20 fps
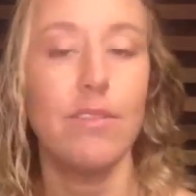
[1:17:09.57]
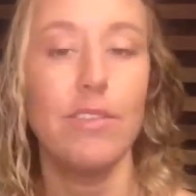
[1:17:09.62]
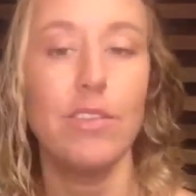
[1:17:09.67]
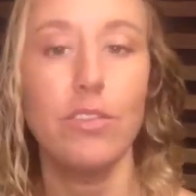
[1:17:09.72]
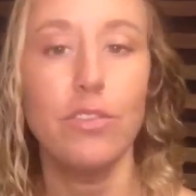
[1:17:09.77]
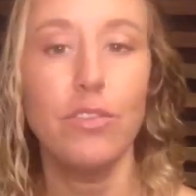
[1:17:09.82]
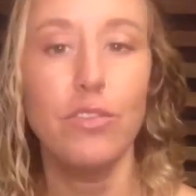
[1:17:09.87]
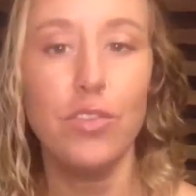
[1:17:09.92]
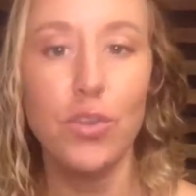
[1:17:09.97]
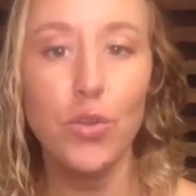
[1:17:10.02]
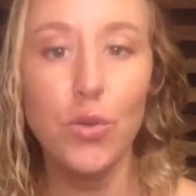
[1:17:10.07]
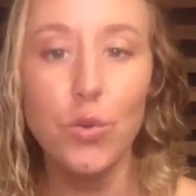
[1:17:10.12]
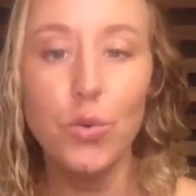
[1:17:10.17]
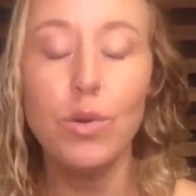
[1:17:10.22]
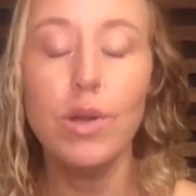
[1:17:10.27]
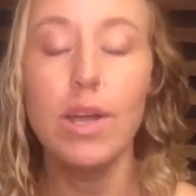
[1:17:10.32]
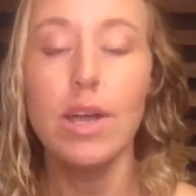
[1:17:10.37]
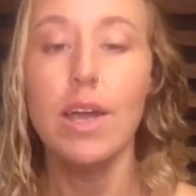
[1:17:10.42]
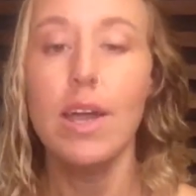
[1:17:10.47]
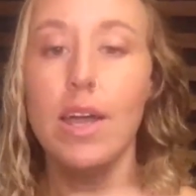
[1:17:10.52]
So
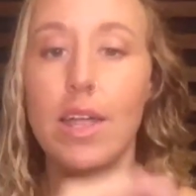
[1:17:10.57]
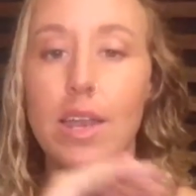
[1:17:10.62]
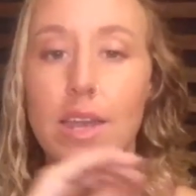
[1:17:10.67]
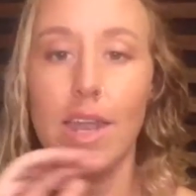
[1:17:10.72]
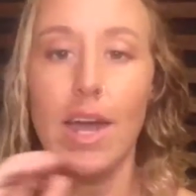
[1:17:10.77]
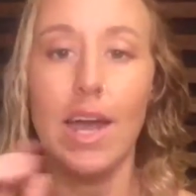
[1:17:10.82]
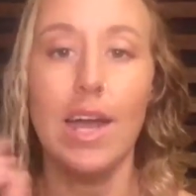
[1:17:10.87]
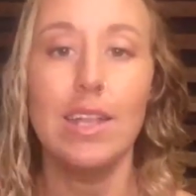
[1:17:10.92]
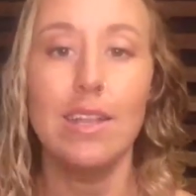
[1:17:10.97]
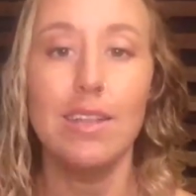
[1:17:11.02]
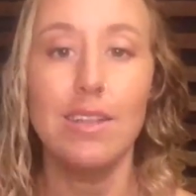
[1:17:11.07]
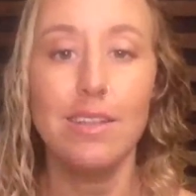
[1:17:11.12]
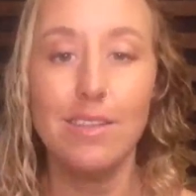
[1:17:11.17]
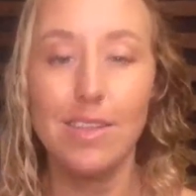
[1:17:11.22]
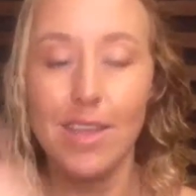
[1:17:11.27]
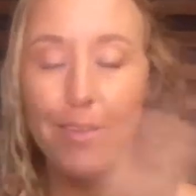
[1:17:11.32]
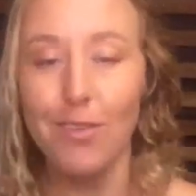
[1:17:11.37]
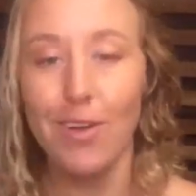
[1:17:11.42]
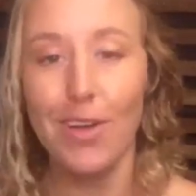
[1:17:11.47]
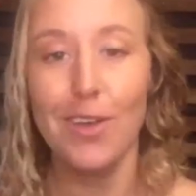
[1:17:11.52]

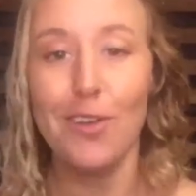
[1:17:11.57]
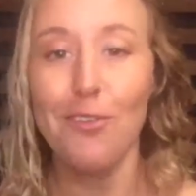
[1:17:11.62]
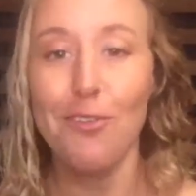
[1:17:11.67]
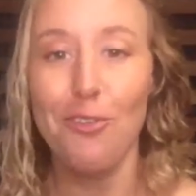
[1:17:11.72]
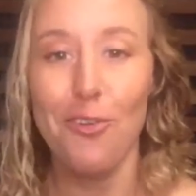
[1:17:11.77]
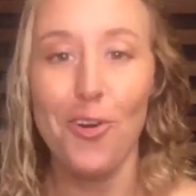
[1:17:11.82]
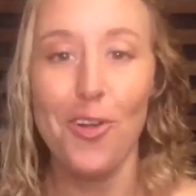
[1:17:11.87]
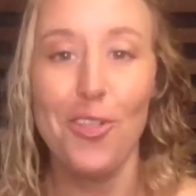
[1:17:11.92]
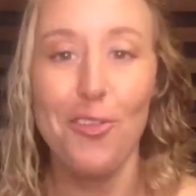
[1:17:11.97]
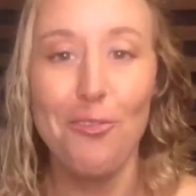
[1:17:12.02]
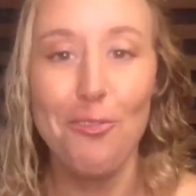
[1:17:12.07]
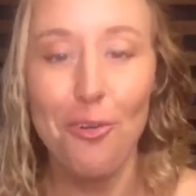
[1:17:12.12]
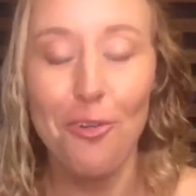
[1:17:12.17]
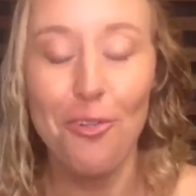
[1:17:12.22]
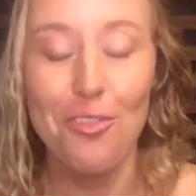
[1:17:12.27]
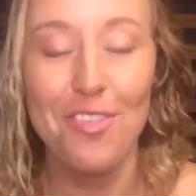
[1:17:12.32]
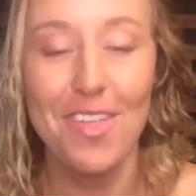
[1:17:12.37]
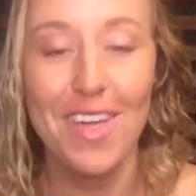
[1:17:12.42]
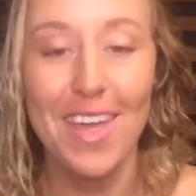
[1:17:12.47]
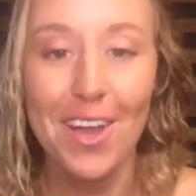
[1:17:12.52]
297 for the full
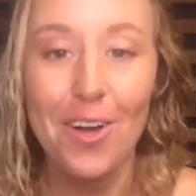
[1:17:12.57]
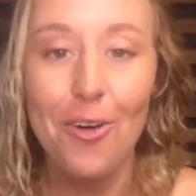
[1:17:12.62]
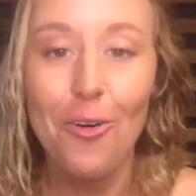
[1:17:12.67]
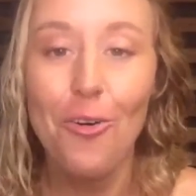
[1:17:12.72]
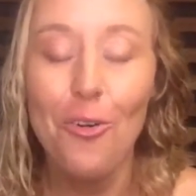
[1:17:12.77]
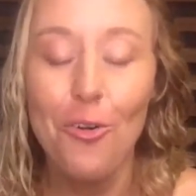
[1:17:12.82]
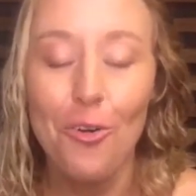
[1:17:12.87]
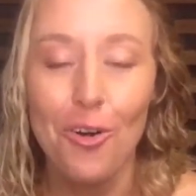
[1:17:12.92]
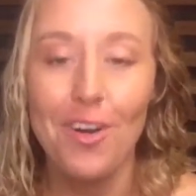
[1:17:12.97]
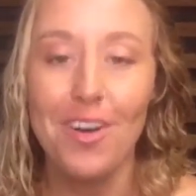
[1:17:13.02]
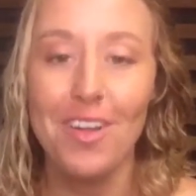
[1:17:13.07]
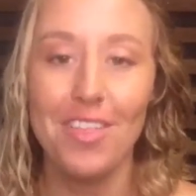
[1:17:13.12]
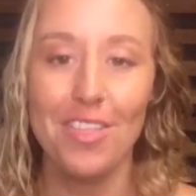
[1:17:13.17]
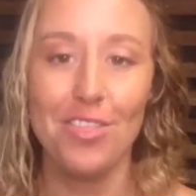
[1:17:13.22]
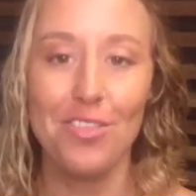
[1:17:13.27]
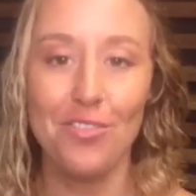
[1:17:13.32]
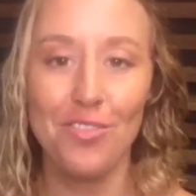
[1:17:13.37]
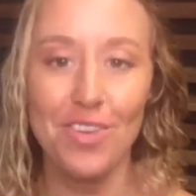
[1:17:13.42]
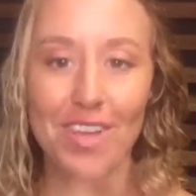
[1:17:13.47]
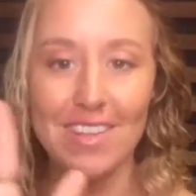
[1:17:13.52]
thing, or
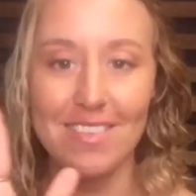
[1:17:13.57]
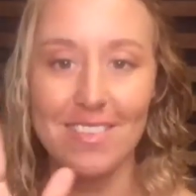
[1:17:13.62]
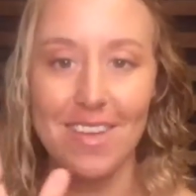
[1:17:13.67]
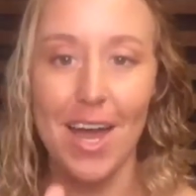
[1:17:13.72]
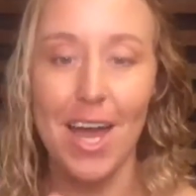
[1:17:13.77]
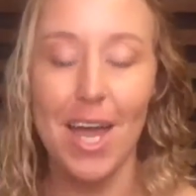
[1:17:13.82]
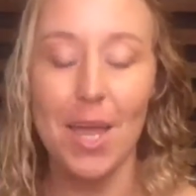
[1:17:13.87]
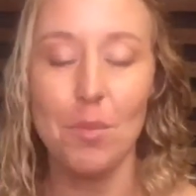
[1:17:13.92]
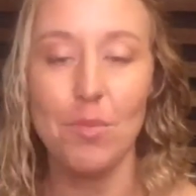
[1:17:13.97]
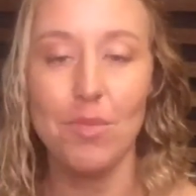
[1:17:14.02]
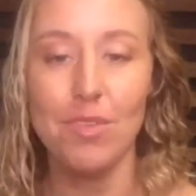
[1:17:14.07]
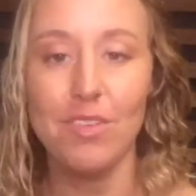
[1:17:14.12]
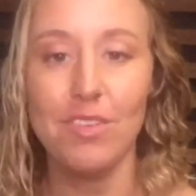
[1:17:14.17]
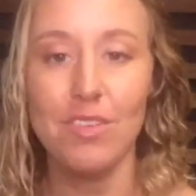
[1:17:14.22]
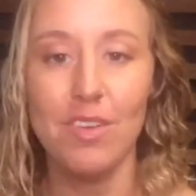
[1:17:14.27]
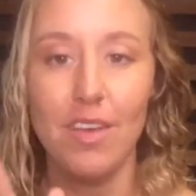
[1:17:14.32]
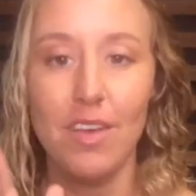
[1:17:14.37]
3 times